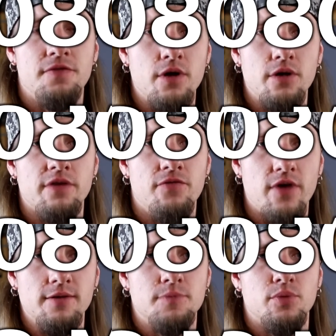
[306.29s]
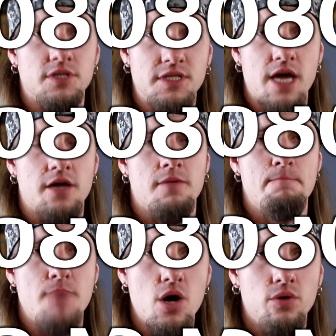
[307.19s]
30 frames per
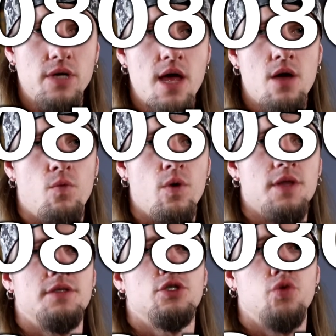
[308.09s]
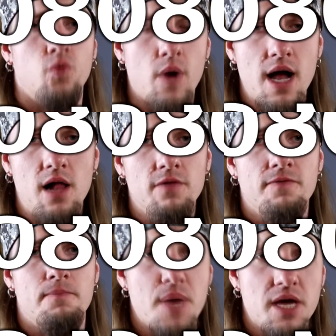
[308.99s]
second mode with 12
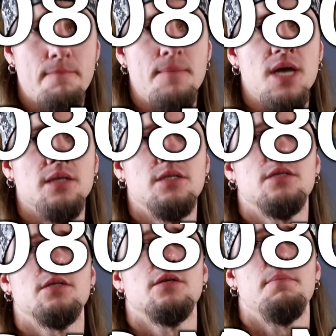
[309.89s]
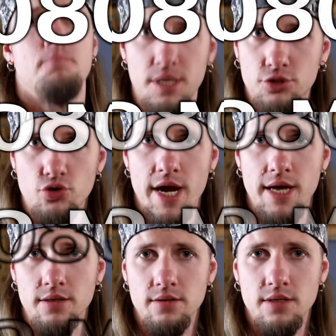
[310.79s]
megabits
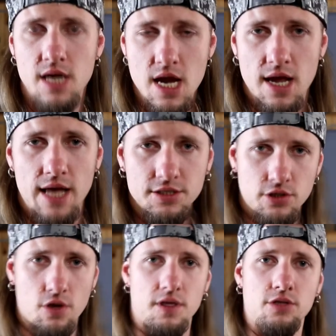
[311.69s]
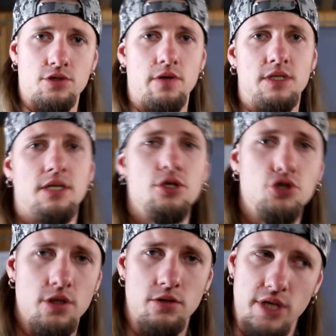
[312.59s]
bitrate. As you know, there's a
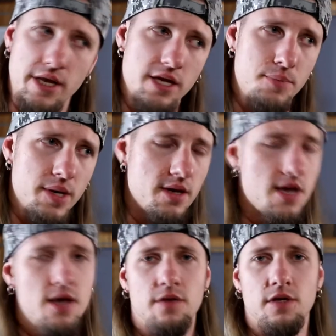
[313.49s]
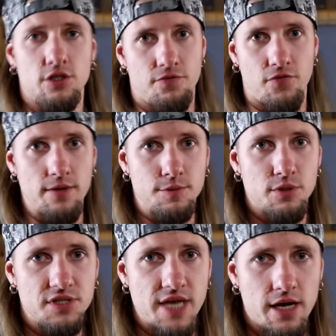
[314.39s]
resolution 1080p, there's a frames
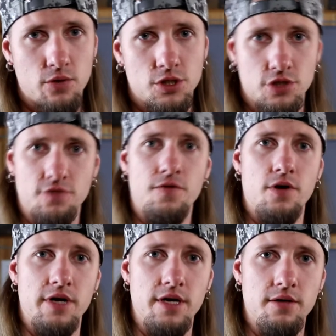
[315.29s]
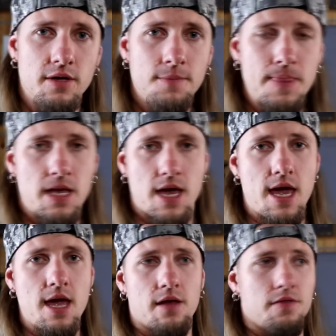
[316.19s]
per second which is 30,
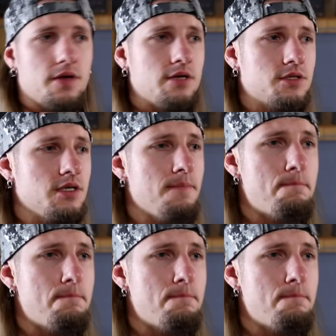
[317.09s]
and there's a